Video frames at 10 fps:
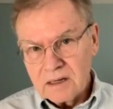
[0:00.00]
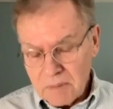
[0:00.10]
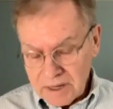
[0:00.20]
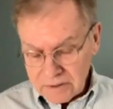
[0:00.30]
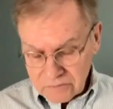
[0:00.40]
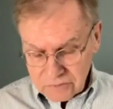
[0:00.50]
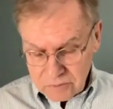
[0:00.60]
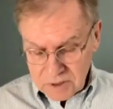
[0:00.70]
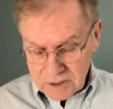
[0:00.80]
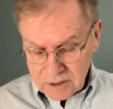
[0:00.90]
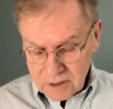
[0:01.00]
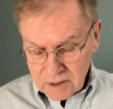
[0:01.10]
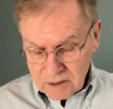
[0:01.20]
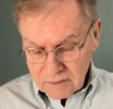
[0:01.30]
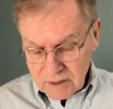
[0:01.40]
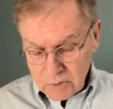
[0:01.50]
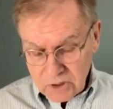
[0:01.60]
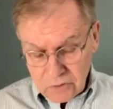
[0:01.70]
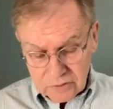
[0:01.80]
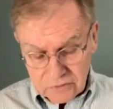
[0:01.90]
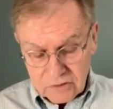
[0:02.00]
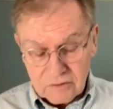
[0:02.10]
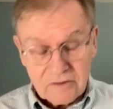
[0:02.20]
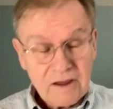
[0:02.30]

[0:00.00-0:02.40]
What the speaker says: by assuming that we Christians